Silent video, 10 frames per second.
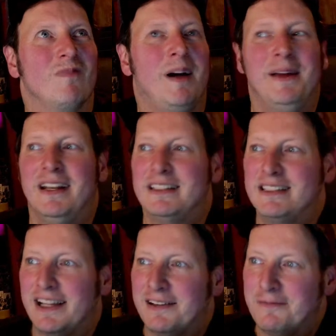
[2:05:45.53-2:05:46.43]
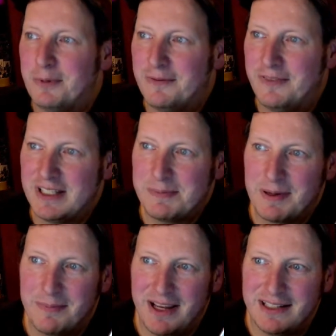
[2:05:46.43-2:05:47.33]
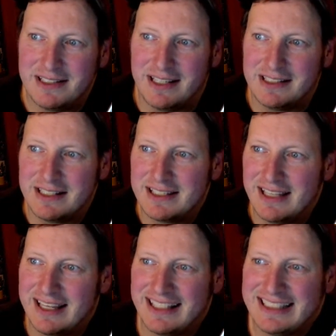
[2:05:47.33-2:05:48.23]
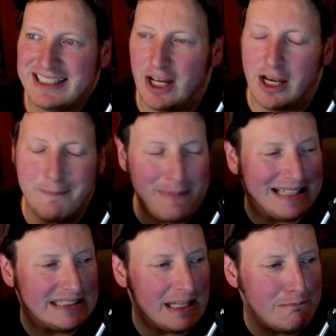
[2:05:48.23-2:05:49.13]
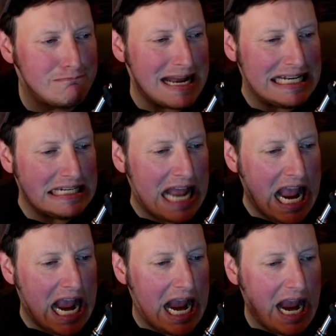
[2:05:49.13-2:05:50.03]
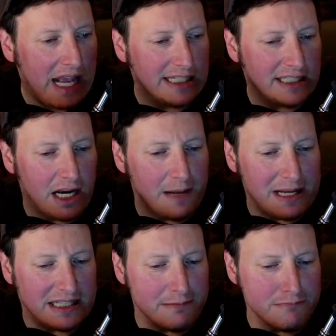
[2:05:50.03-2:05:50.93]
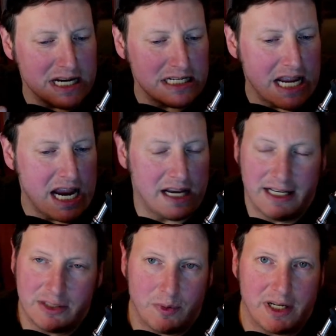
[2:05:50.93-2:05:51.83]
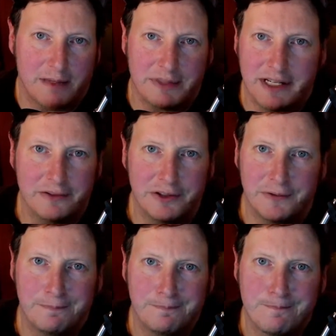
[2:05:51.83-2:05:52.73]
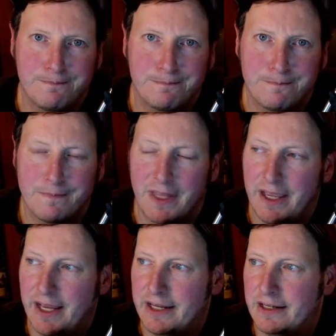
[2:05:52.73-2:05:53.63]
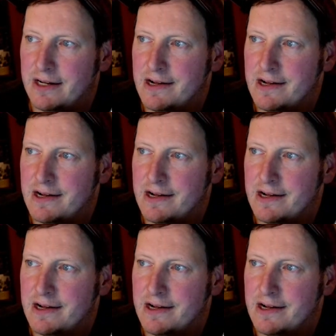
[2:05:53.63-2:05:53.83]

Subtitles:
I mean, it's like what Vince McMahon says. It's like, it's all about the money. It's all about the money. And that's what it comes down to. And